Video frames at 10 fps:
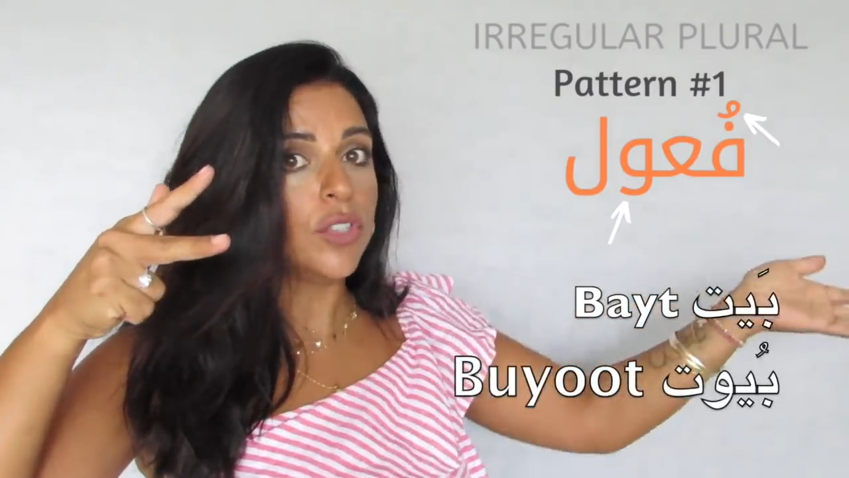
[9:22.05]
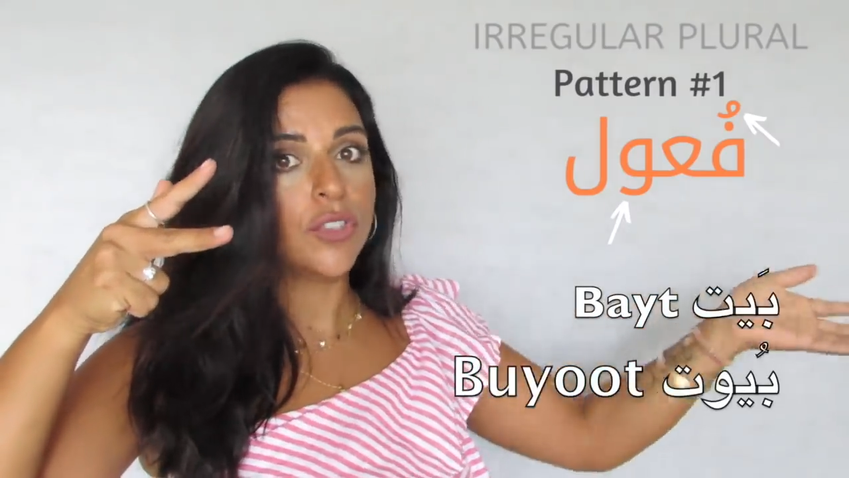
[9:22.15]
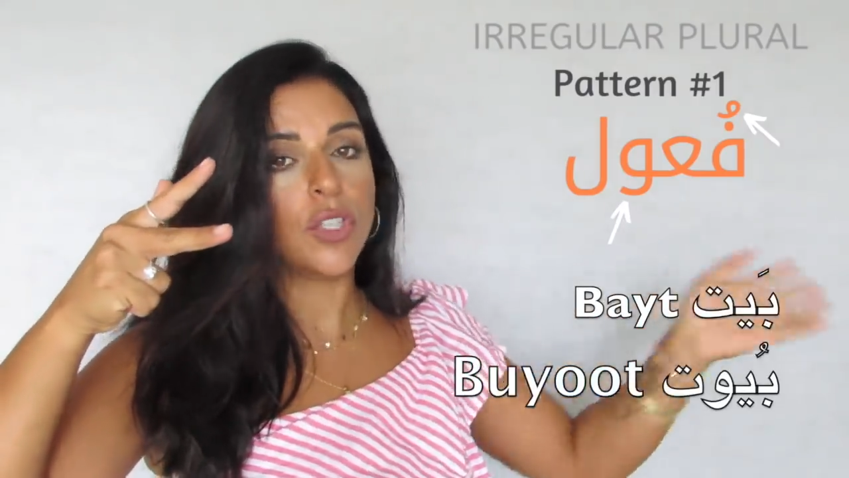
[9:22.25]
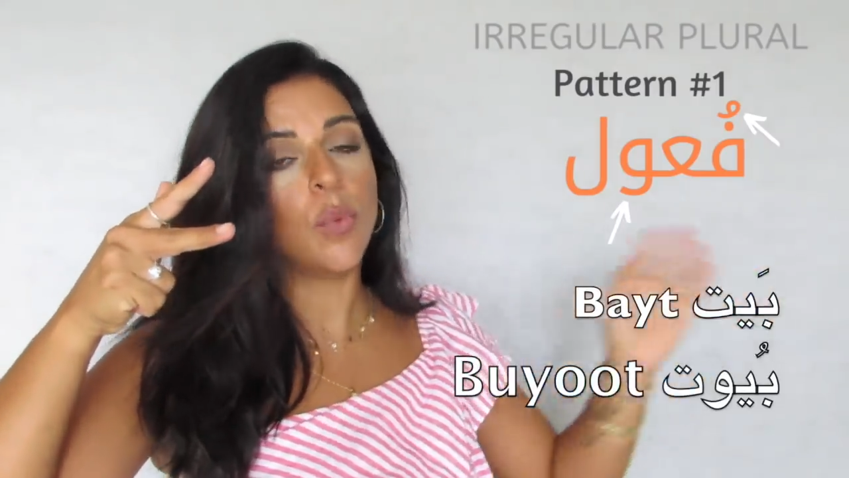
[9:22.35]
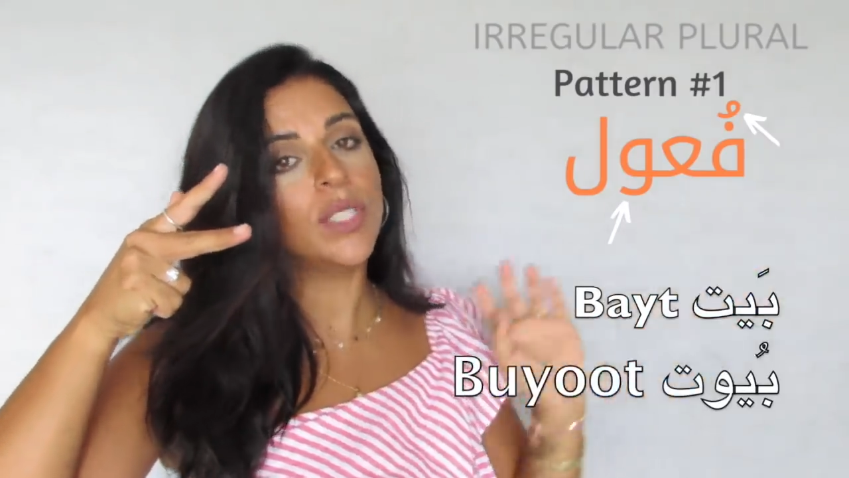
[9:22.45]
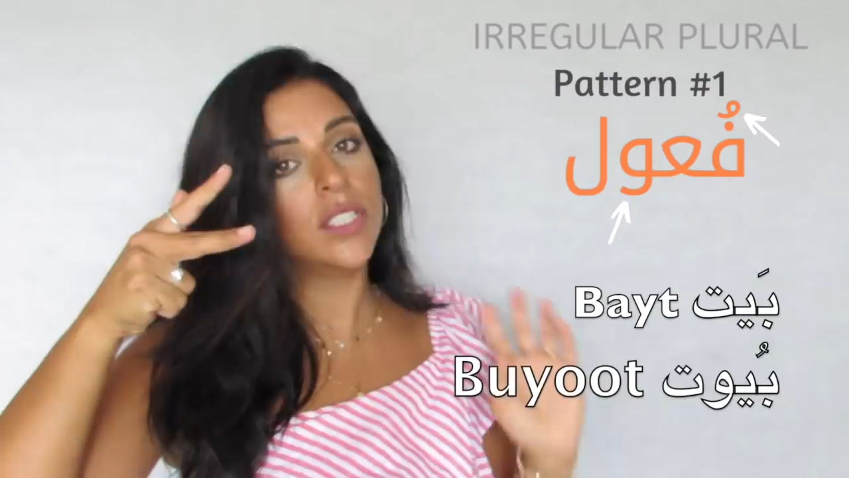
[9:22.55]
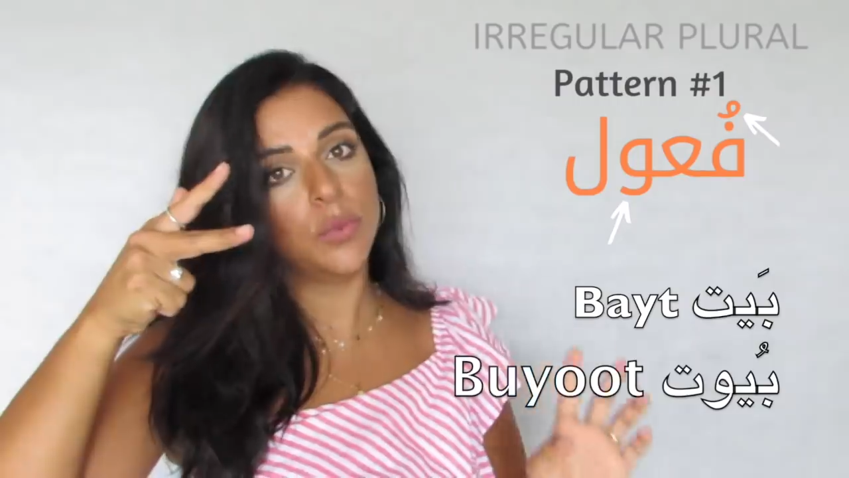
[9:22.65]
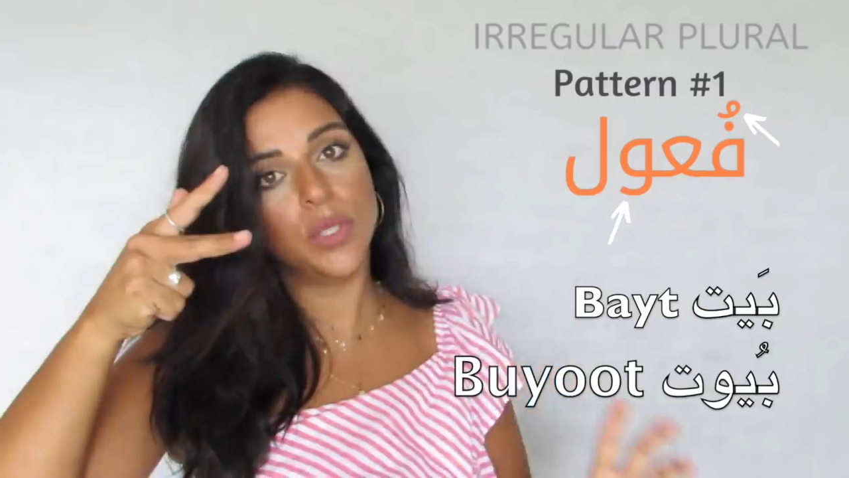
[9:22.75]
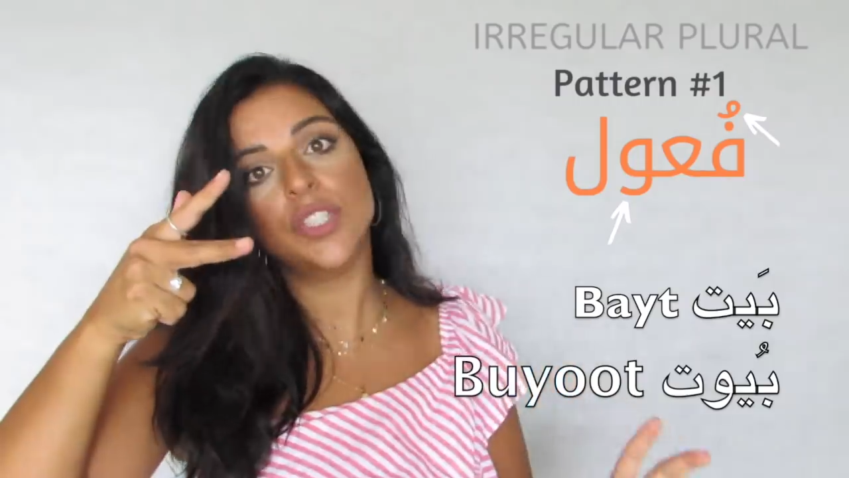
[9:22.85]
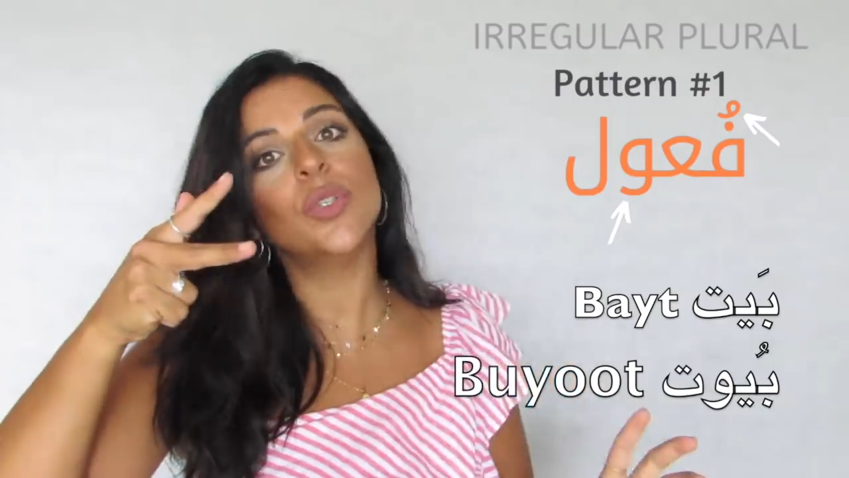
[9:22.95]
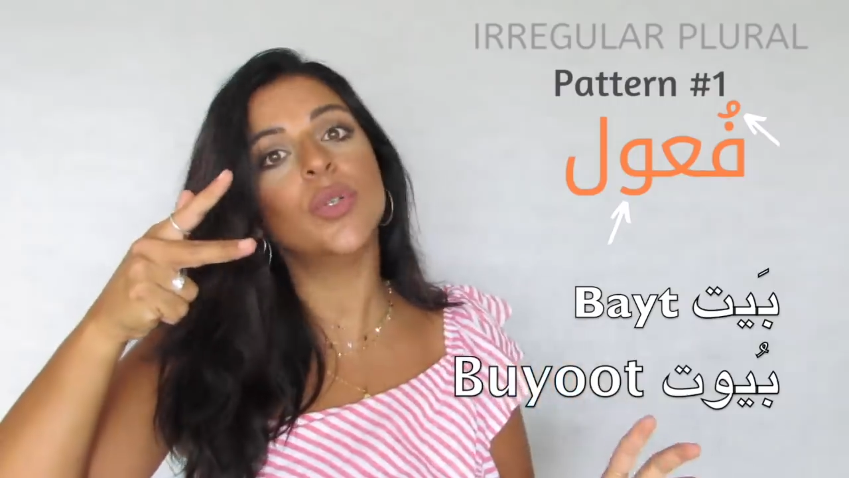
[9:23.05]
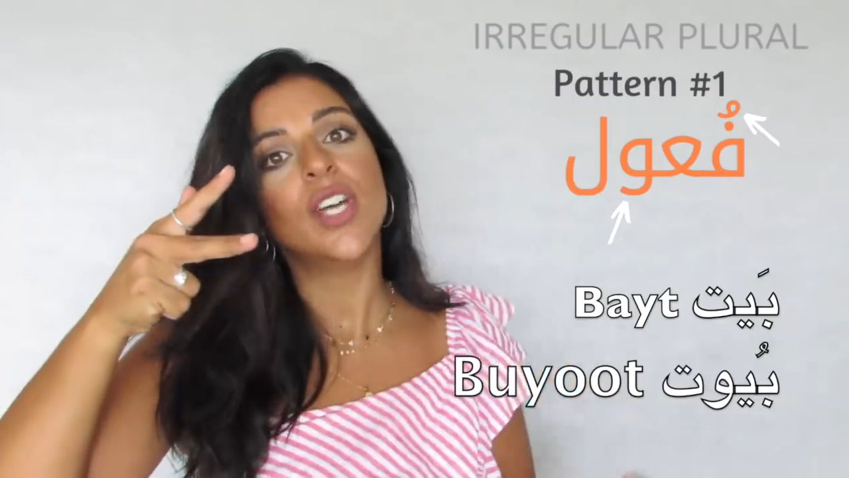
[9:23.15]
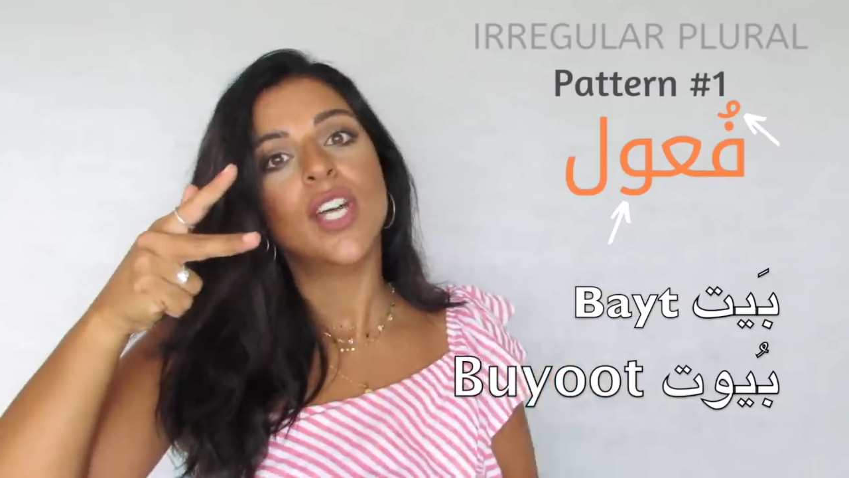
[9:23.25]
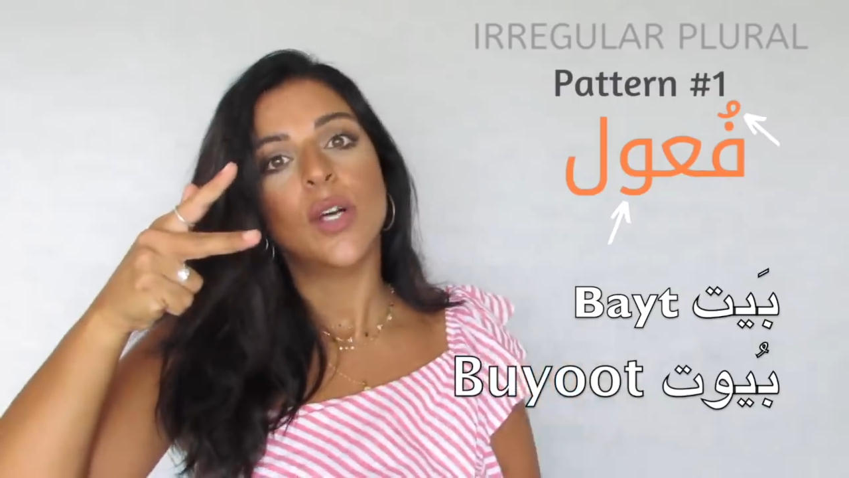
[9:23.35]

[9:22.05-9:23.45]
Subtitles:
So what did we do?